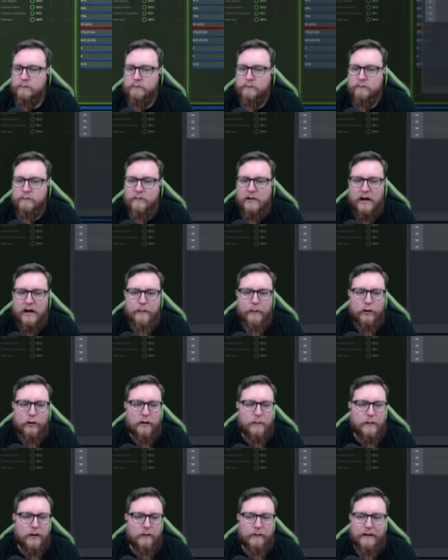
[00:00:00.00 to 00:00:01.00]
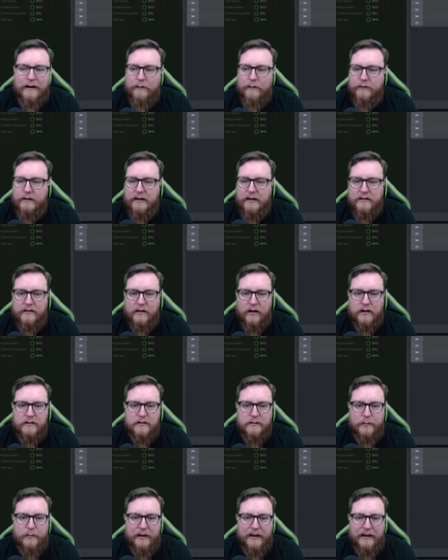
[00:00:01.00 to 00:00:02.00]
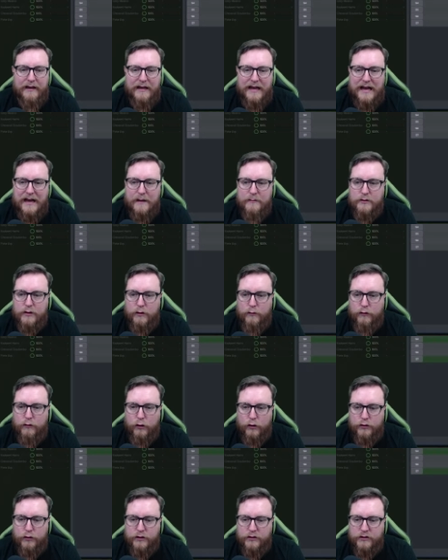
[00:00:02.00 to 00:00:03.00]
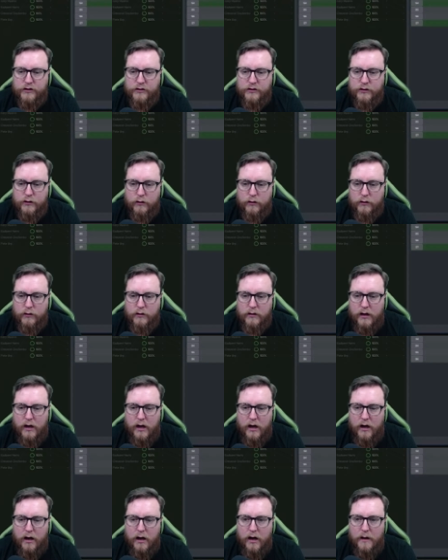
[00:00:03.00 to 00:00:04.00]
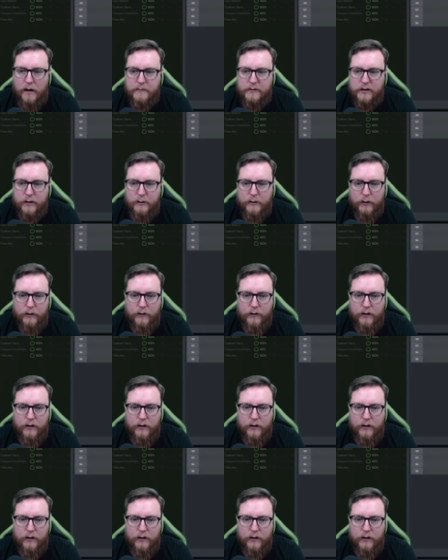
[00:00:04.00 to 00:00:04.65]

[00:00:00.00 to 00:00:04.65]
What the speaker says: Well, I'm not going to muck around. These guys are playing absolute tosh. So, Arp's going on.